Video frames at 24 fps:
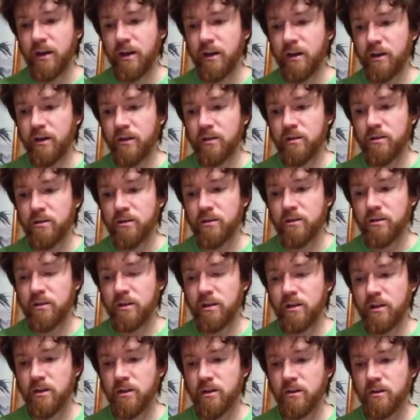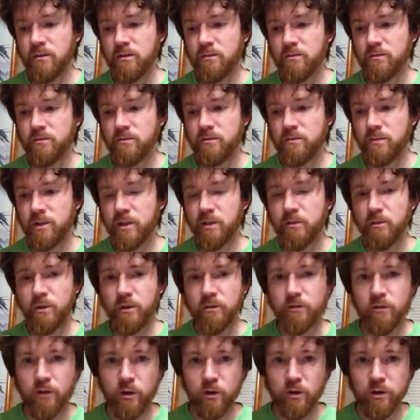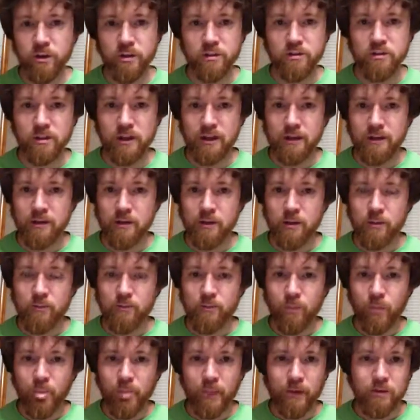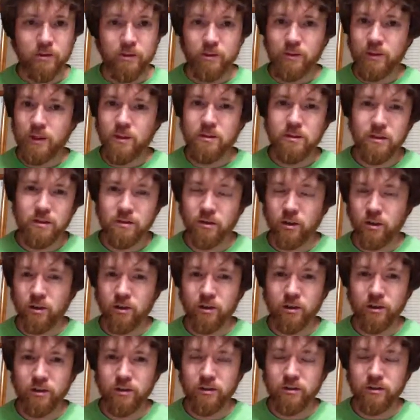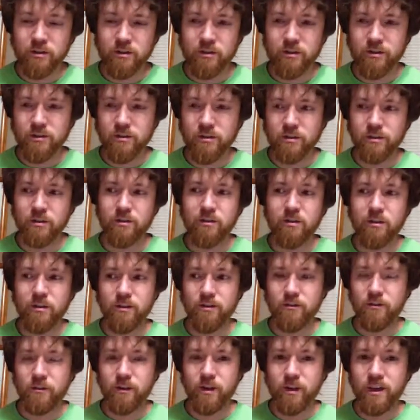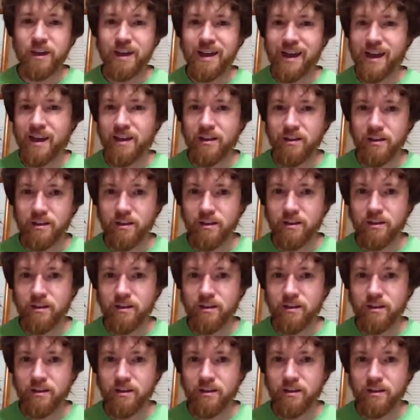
and uh, get refocused. Some days it's hard because I forget